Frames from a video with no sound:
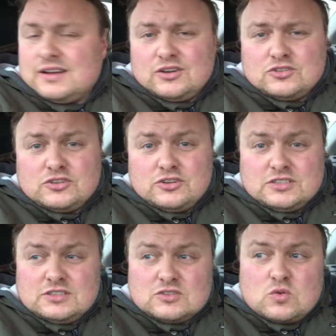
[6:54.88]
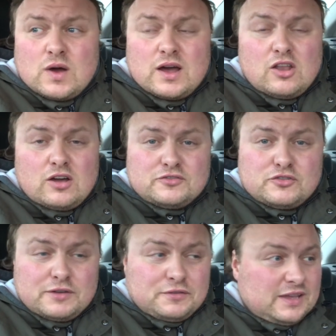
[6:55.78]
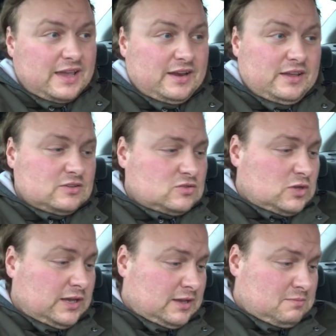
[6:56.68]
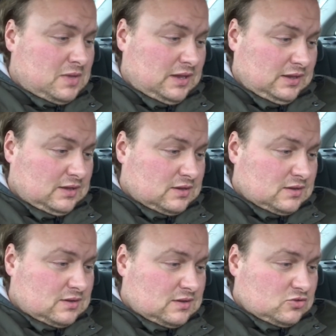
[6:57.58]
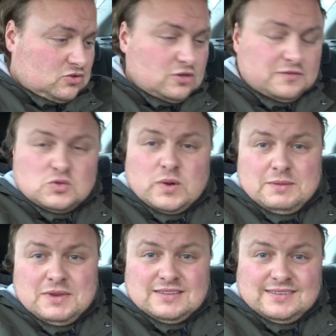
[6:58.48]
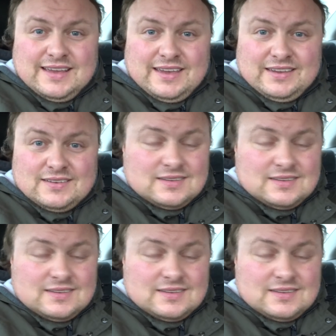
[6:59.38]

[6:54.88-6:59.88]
I also noticed there's quite a lot of traffic getting here. It's taken me just over 20 minutes to get here.